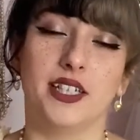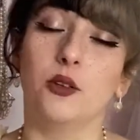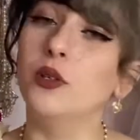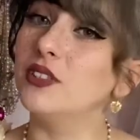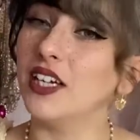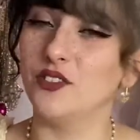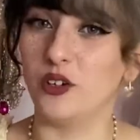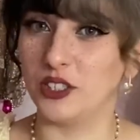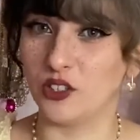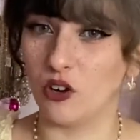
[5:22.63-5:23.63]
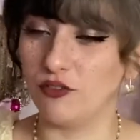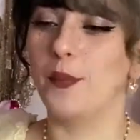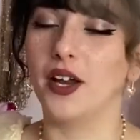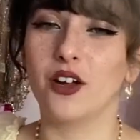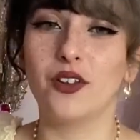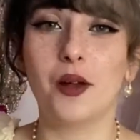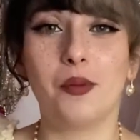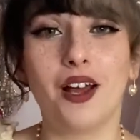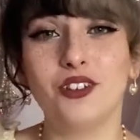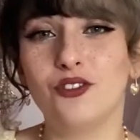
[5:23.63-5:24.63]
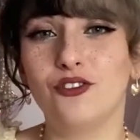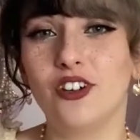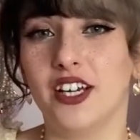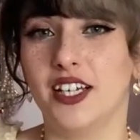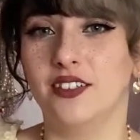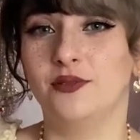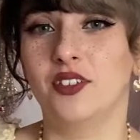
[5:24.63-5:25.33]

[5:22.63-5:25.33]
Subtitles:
and I will say it's very soft, but I got that blouse for free